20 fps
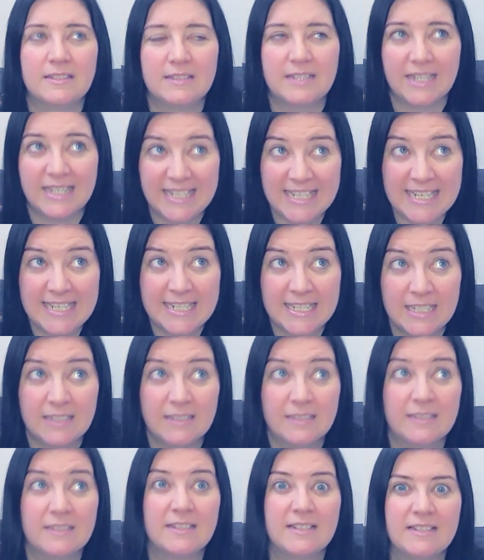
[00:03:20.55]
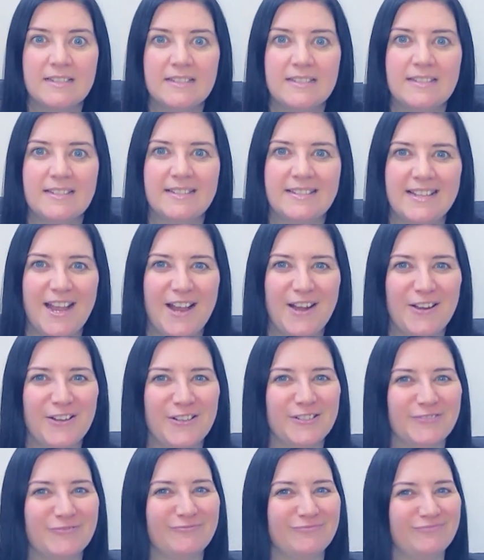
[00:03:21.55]
Tahina,
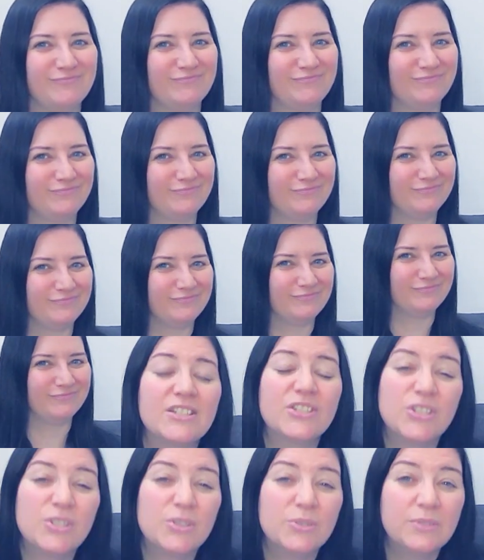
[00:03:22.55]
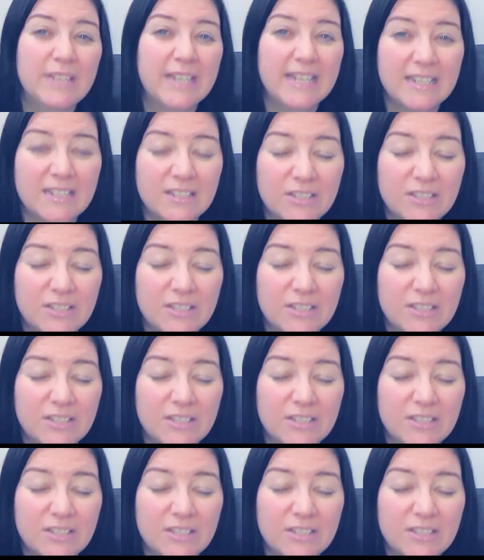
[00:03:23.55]
Sahern. And two